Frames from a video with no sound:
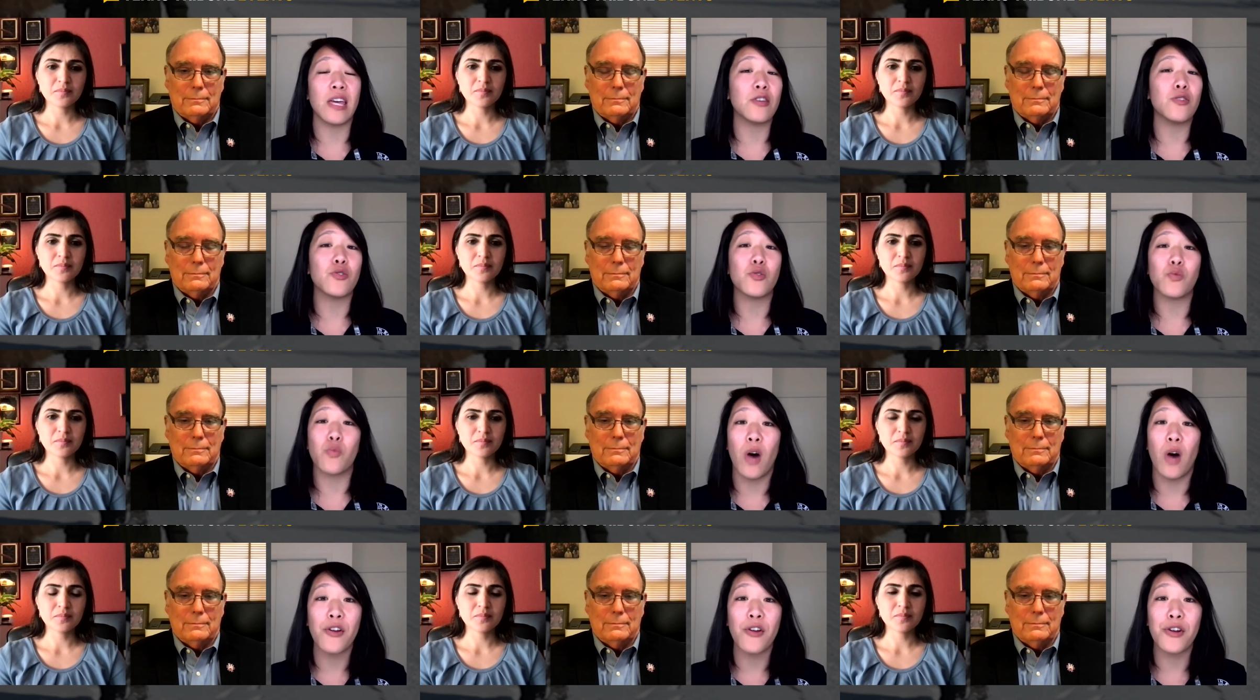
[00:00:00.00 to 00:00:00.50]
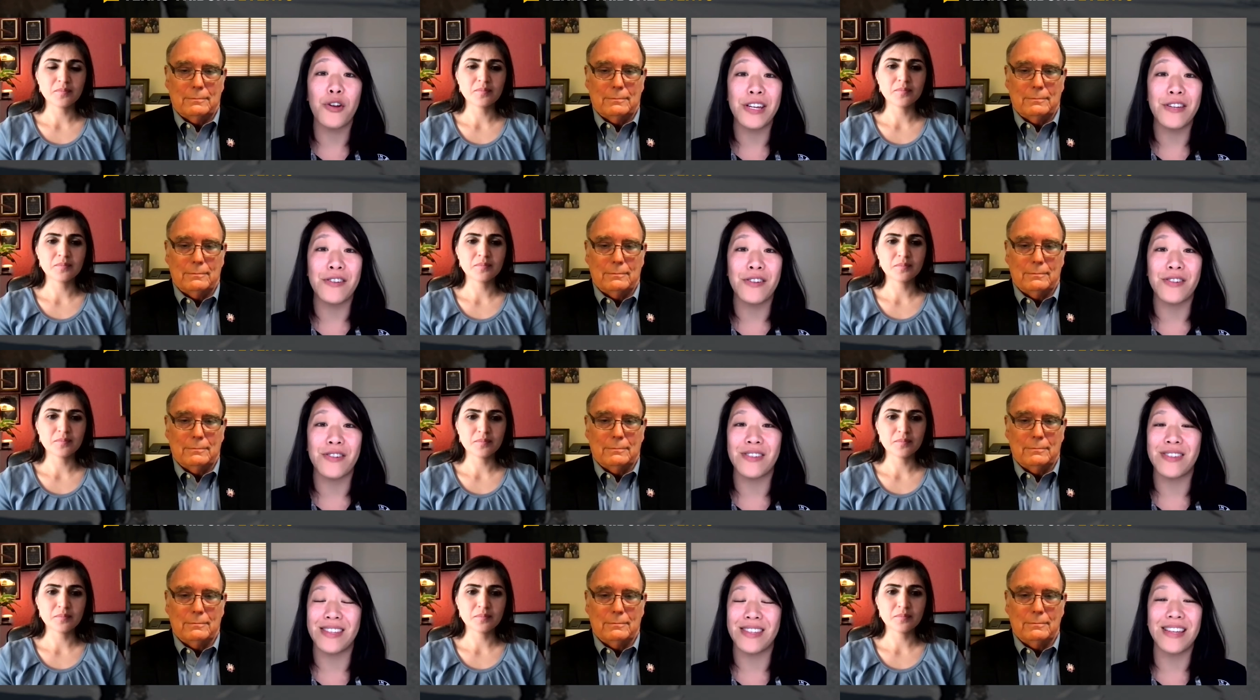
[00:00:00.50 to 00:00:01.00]
Speaker 1: they use water
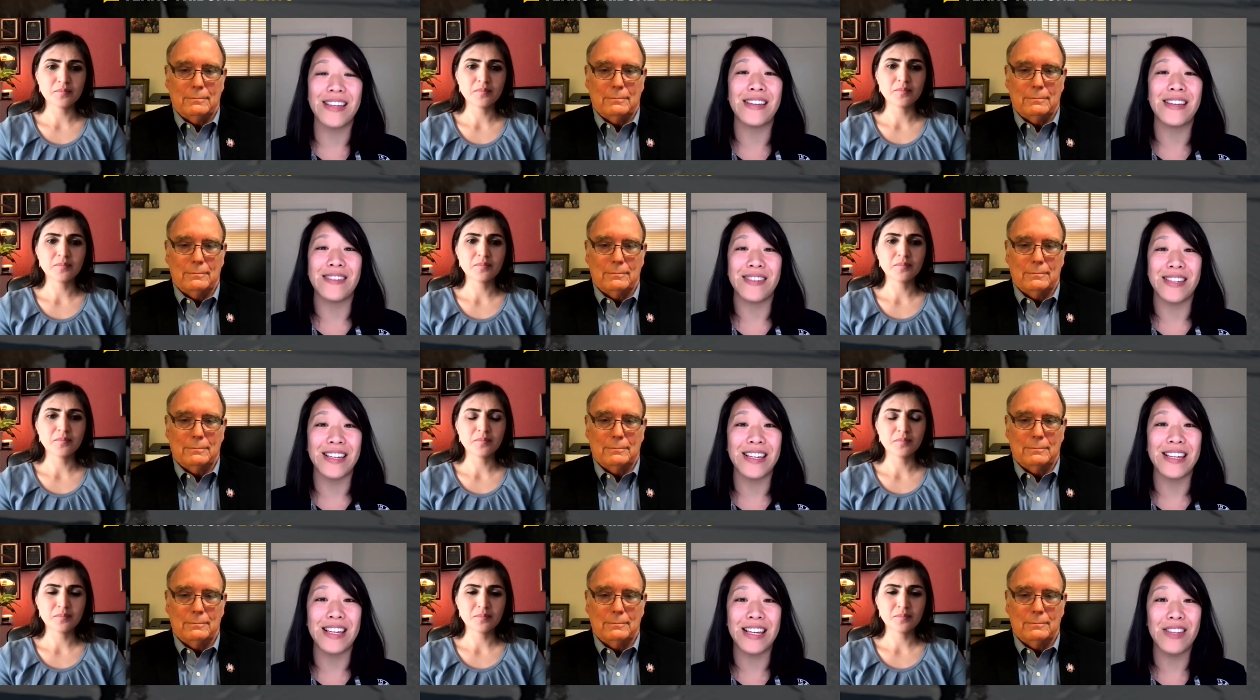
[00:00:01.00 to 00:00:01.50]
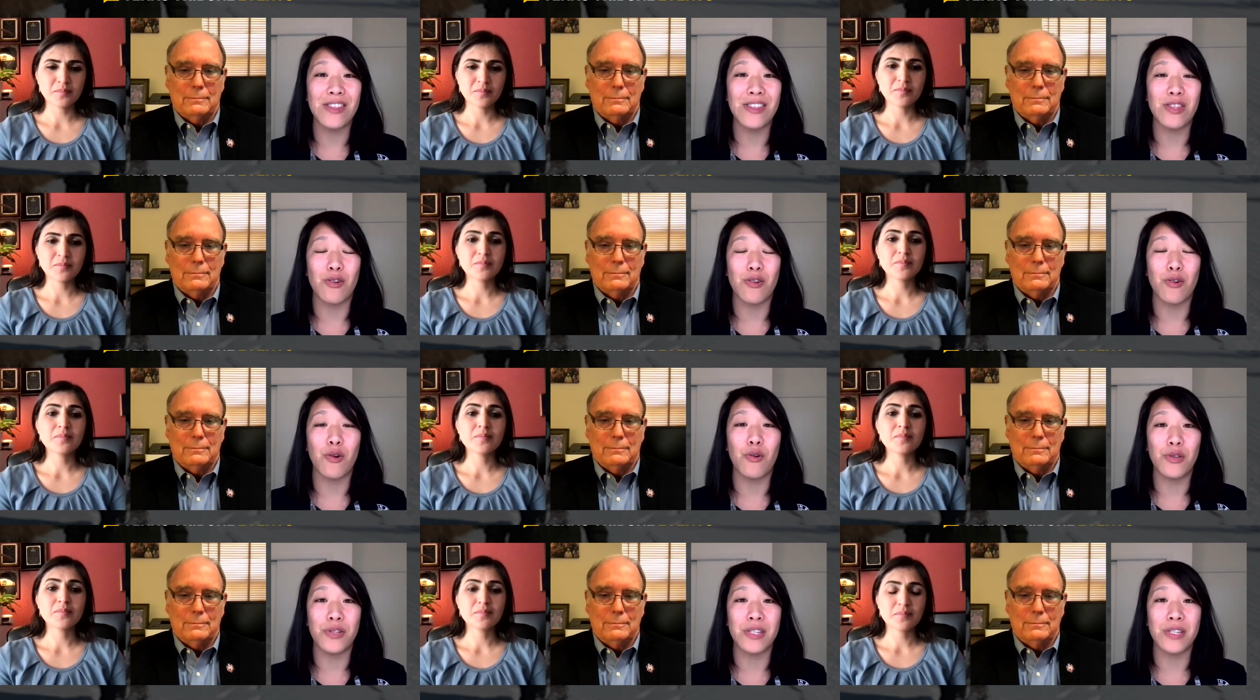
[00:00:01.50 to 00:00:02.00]
heaters to, to heat their
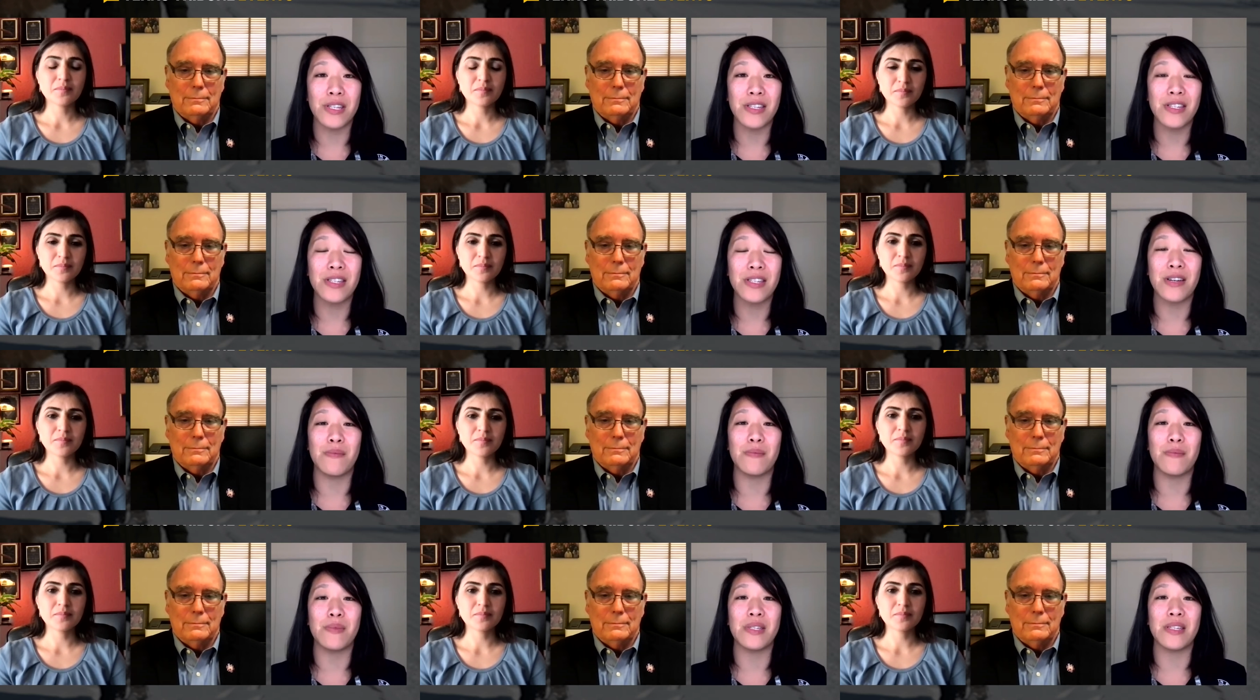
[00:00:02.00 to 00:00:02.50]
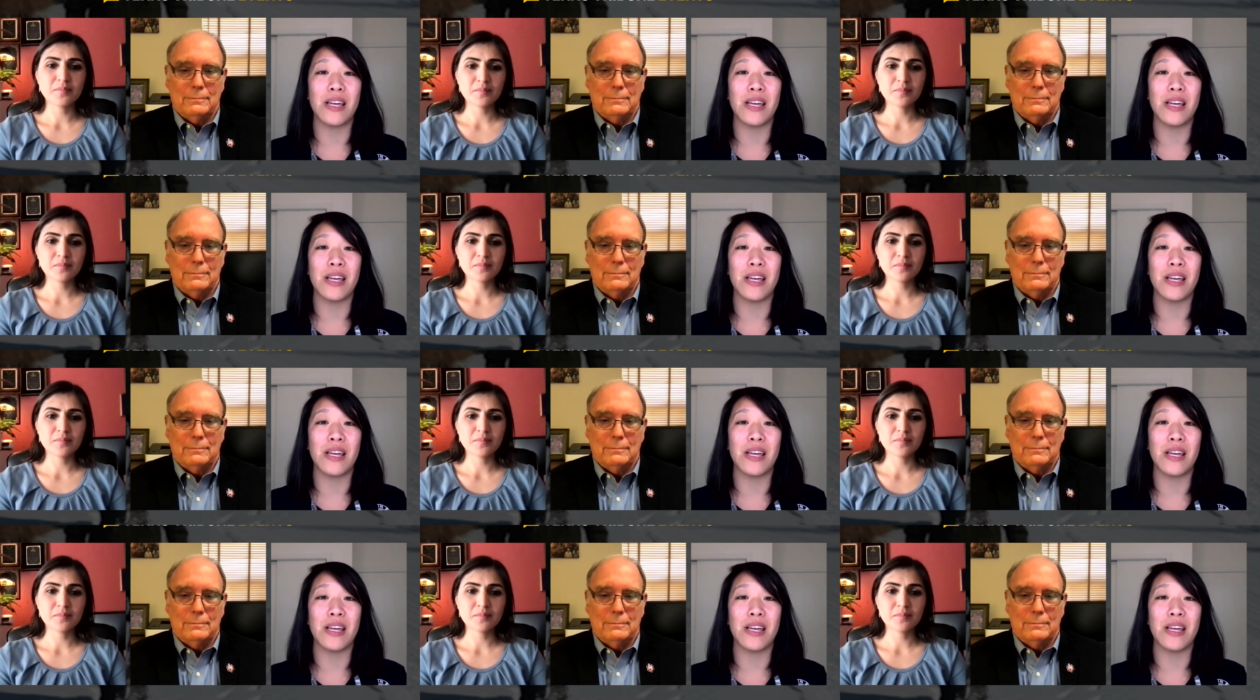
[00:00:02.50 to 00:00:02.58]
whole systems,